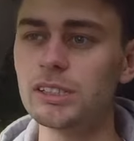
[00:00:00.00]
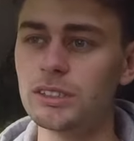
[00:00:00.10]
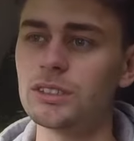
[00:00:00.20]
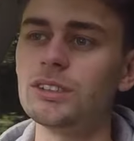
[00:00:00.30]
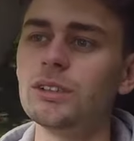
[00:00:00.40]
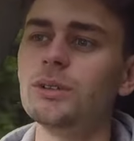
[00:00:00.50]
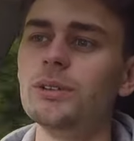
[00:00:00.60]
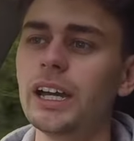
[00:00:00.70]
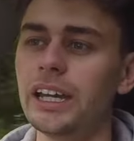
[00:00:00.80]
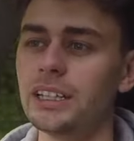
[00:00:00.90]
to
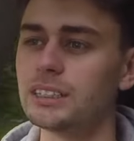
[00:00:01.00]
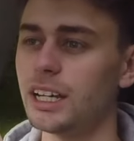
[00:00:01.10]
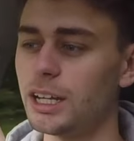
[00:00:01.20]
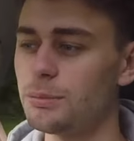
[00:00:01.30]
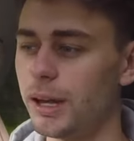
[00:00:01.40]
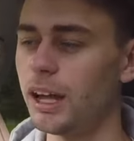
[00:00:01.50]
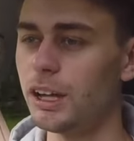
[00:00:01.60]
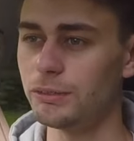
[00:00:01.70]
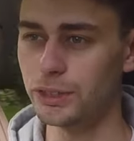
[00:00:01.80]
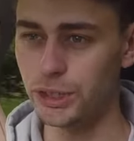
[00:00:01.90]
do a Type
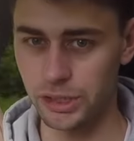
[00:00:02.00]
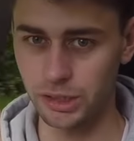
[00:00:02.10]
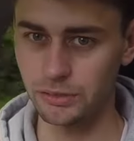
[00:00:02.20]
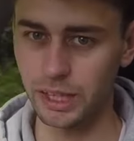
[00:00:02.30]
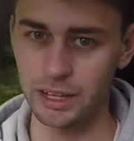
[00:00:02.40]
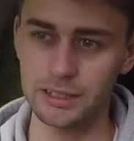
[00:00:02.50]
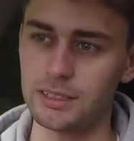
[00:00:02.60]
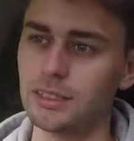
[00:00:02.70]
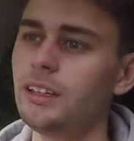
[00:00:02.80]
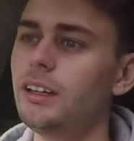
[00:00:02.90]
R version of
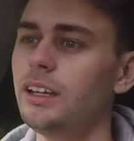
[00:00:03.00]
this,